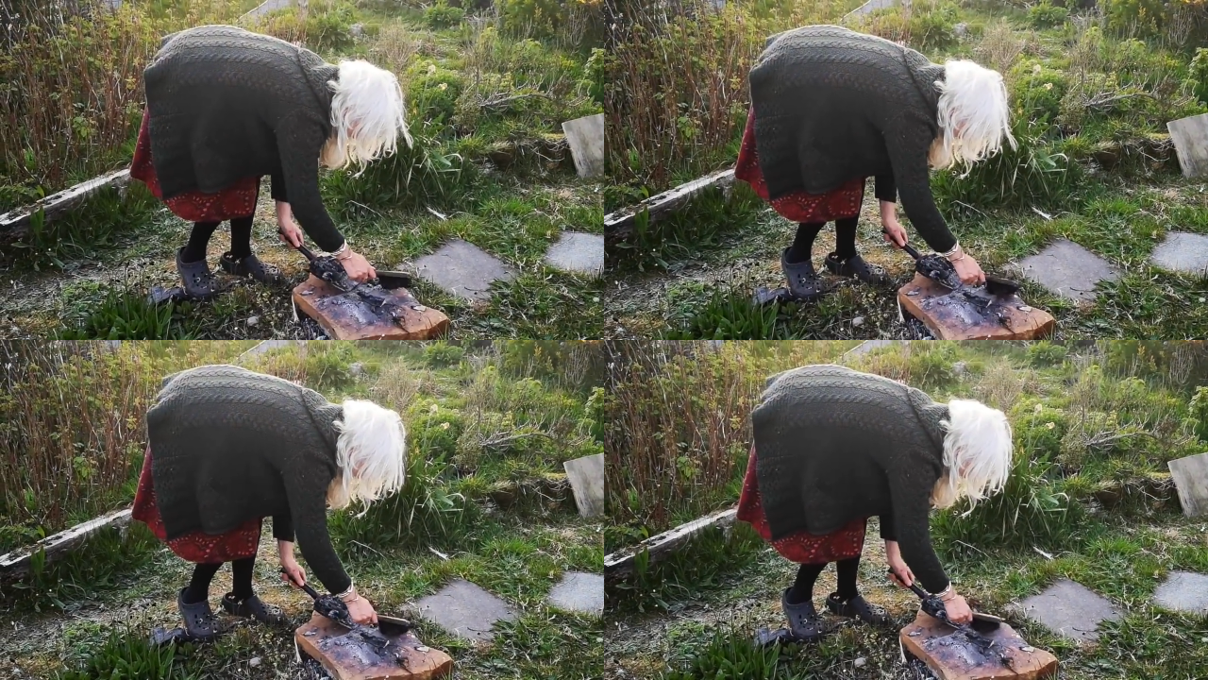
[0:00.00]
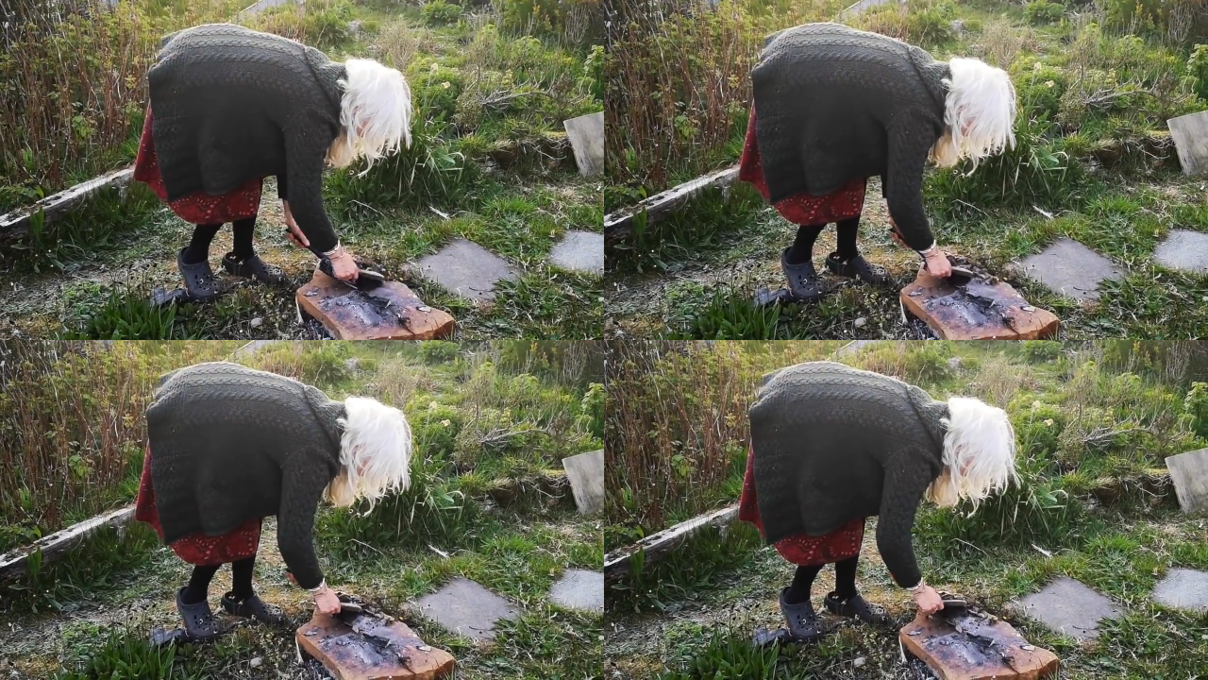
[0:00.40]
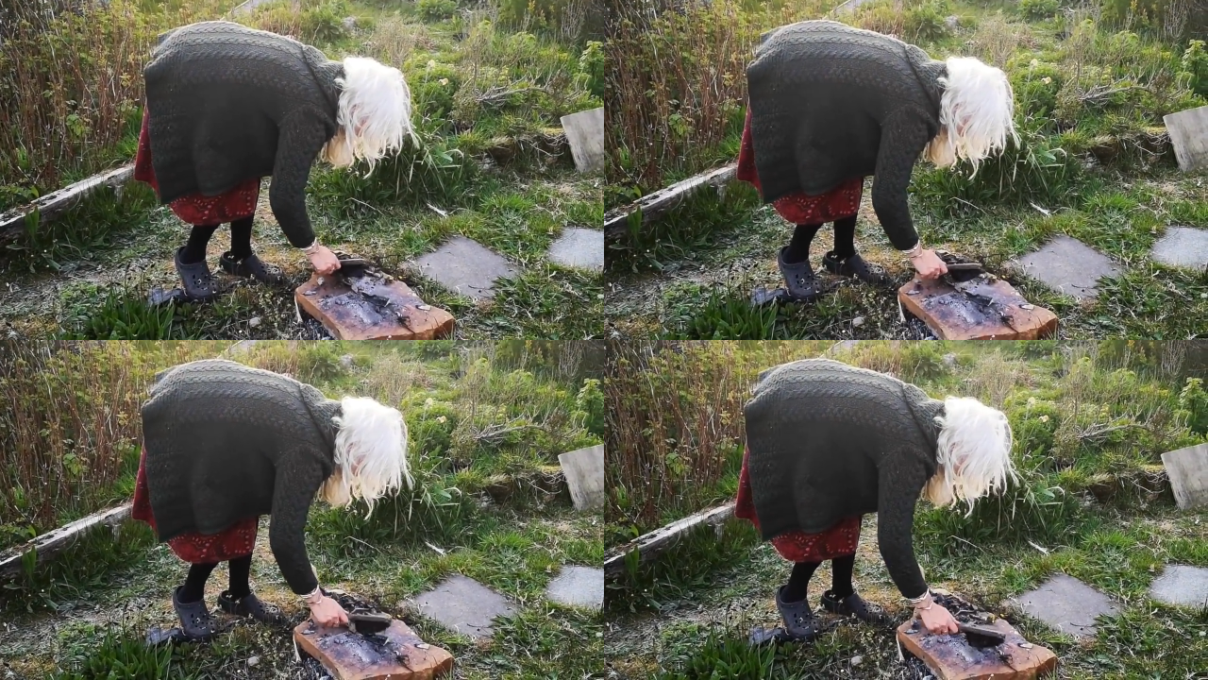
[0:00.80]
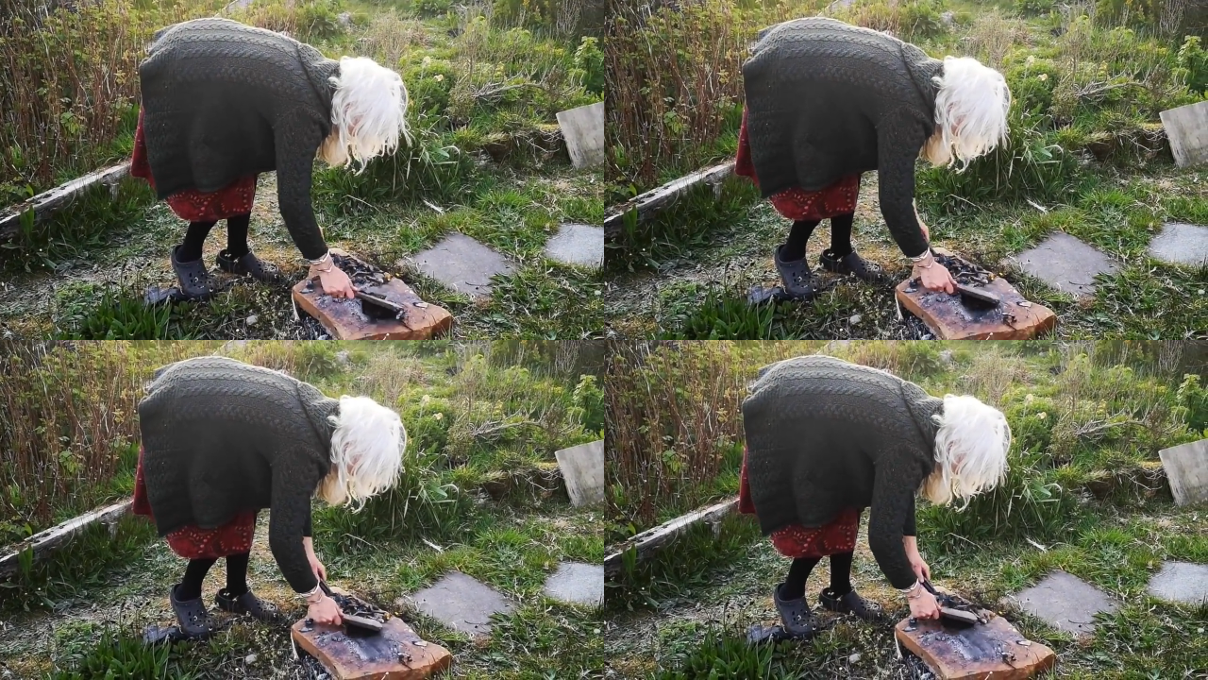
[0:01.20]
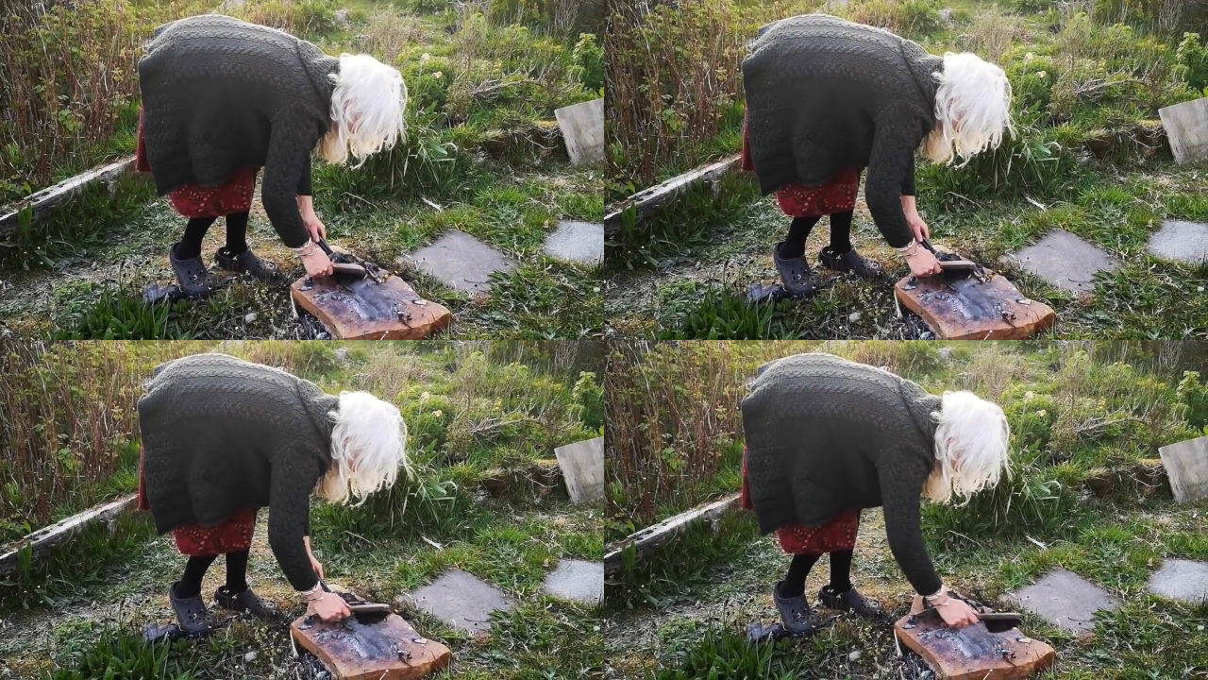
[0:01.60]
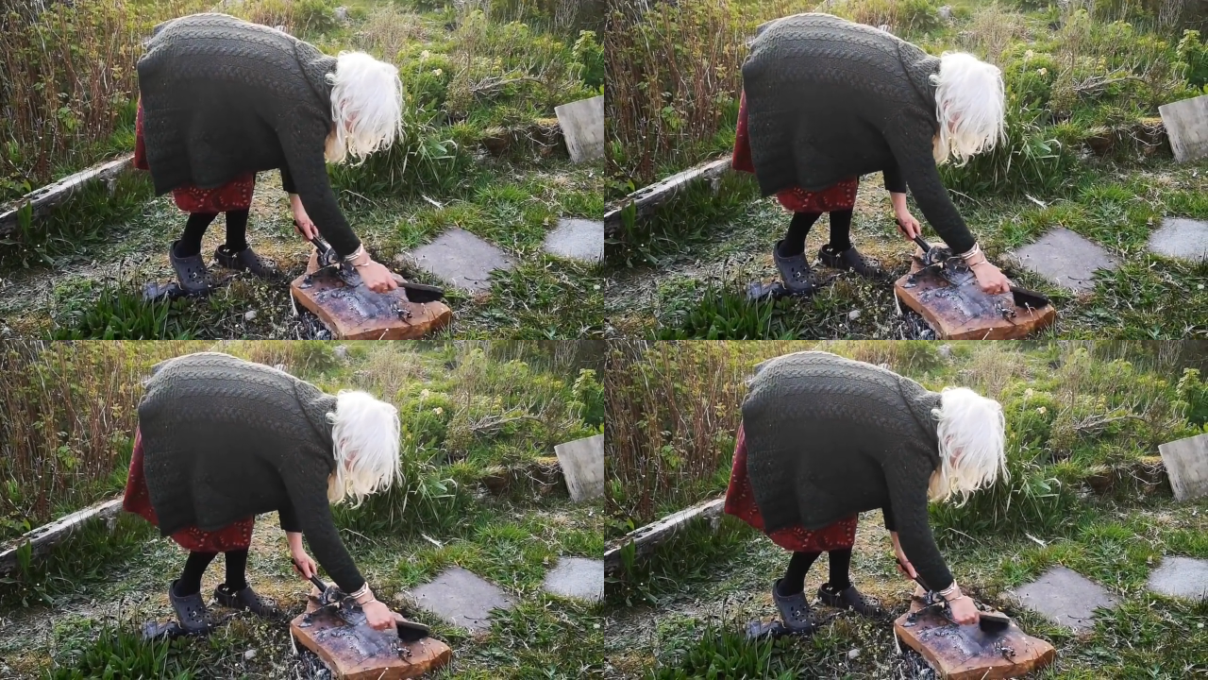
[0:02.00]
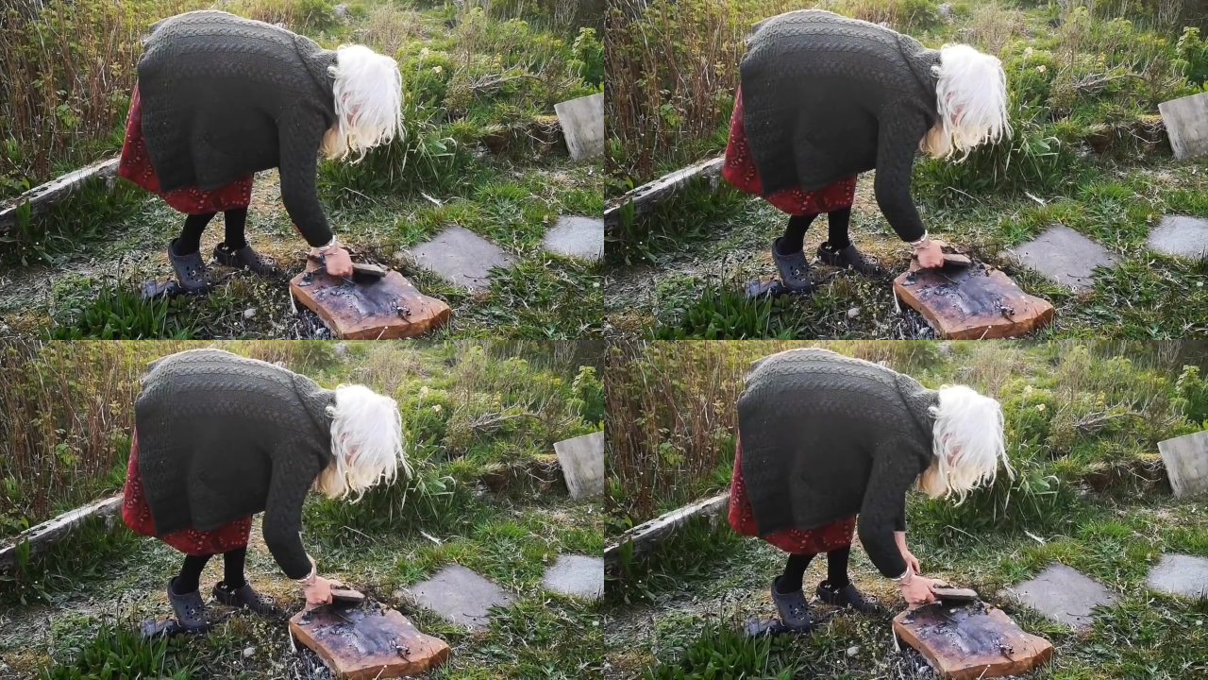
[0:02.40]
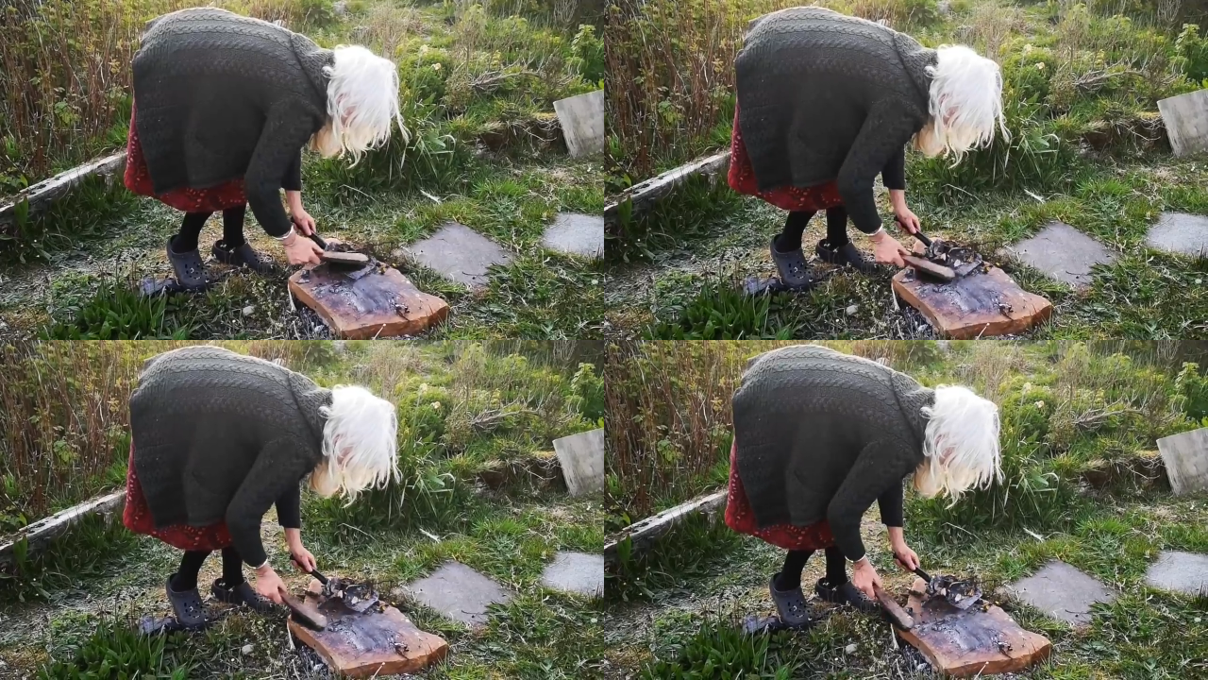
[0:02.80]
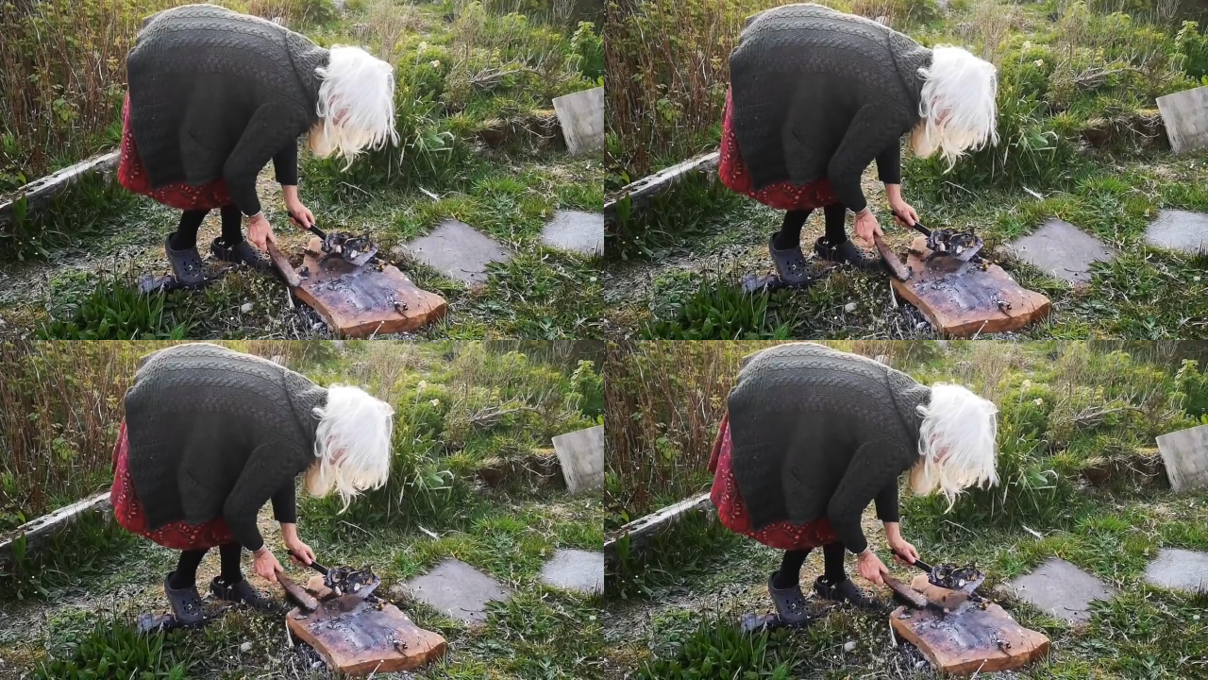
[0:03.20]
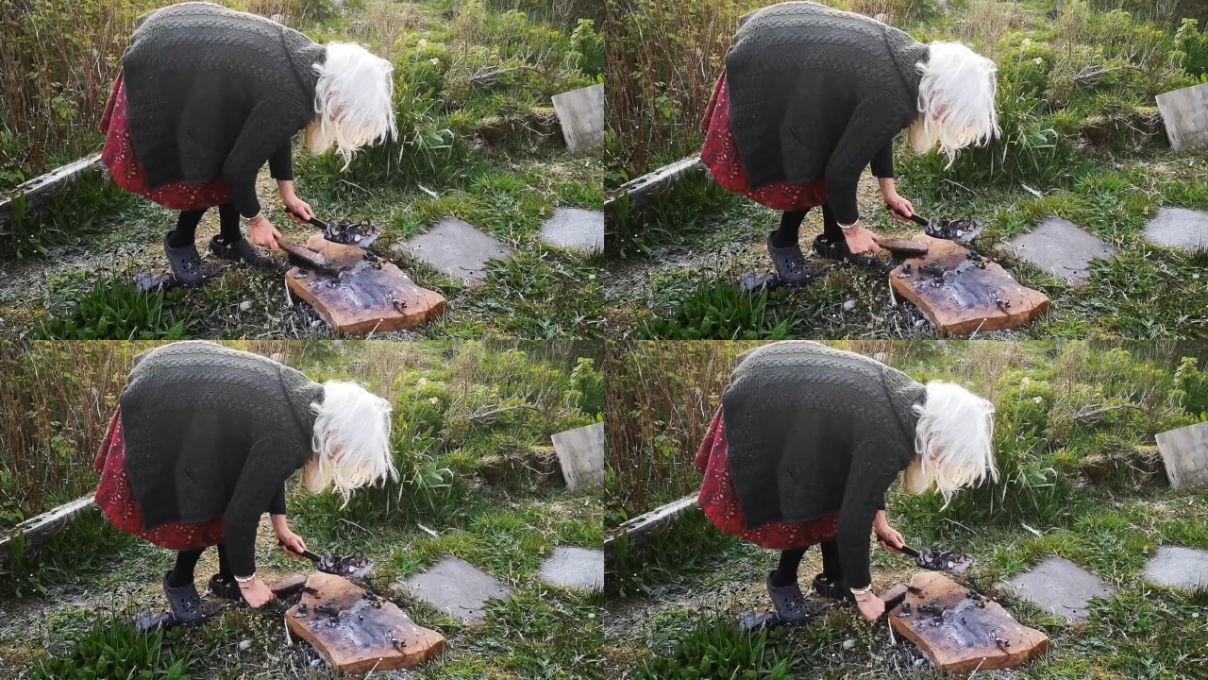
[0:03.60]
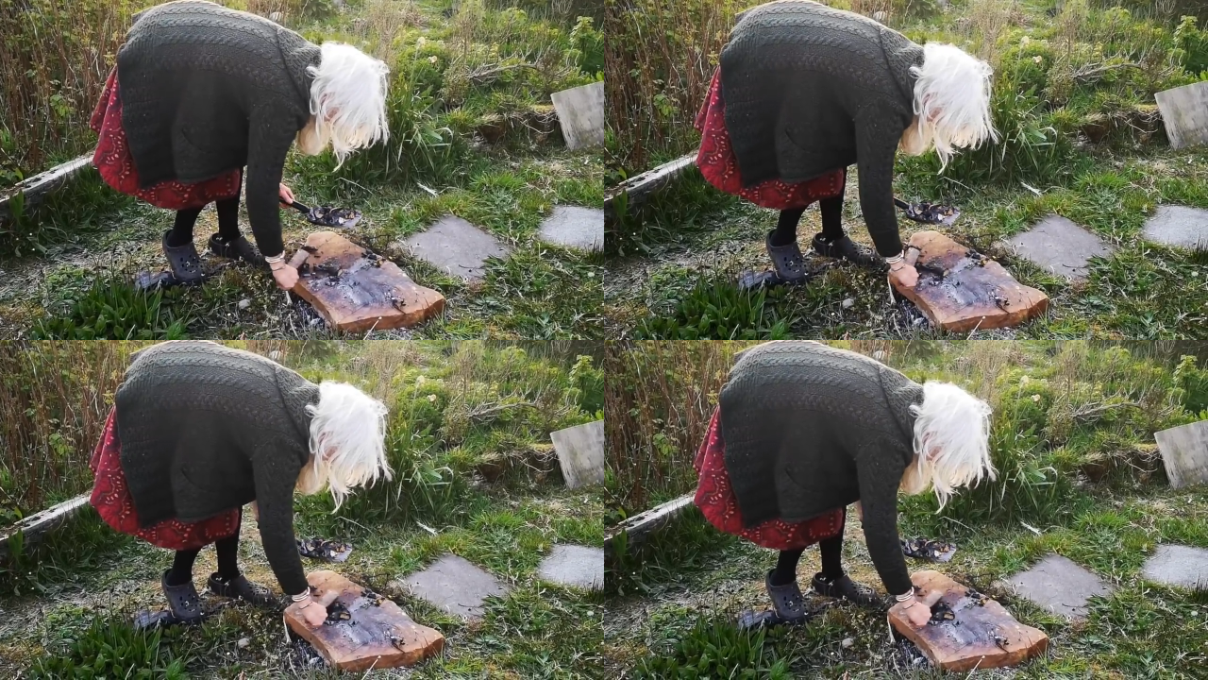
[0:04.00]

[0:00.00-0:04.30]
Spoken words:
(no speaker visible)